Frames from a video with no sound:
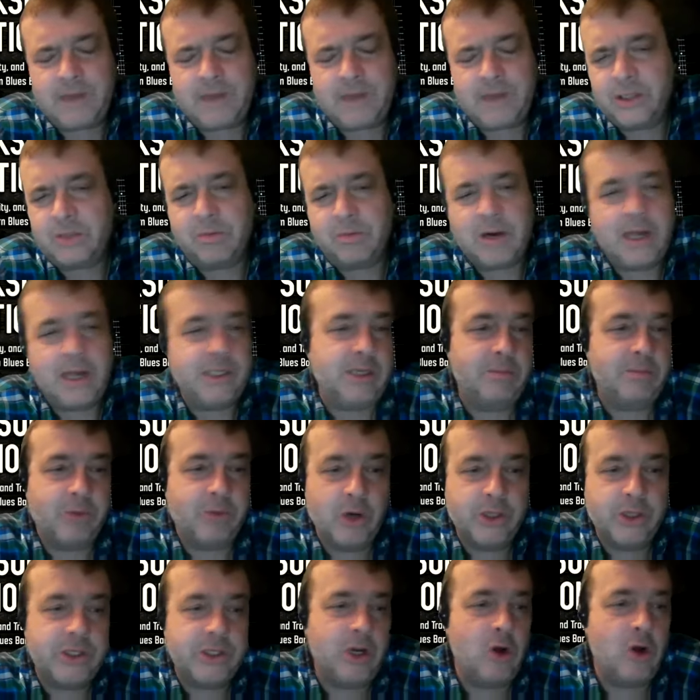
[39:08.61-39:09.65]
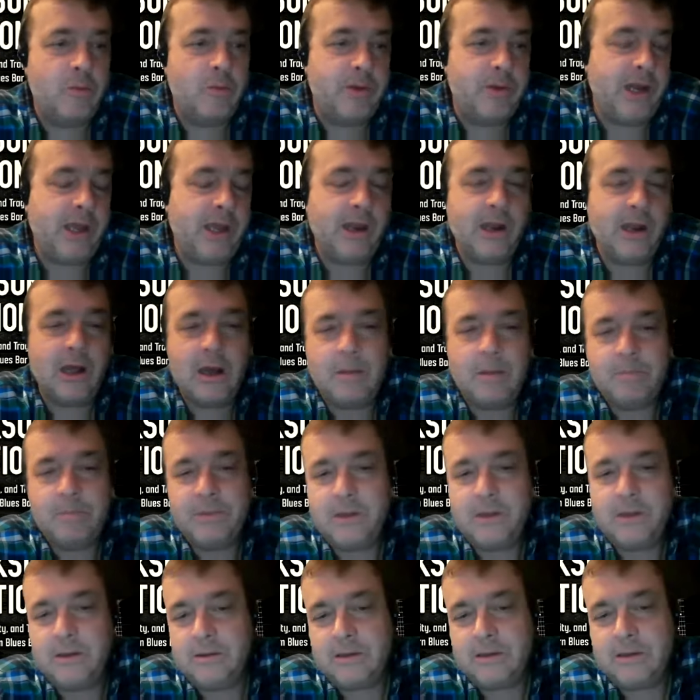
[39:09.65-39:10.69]
enterprising person, opening it up
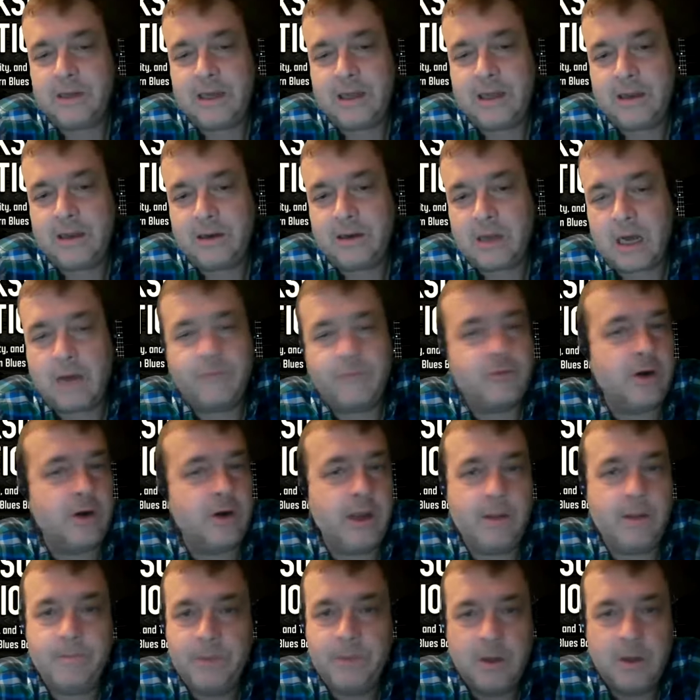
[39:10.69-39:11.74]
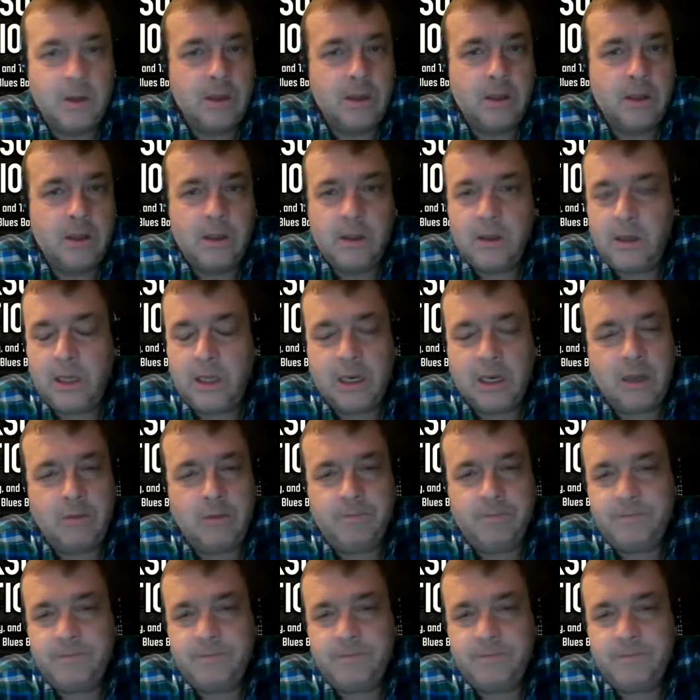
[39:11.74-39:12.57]
and and offering, you know,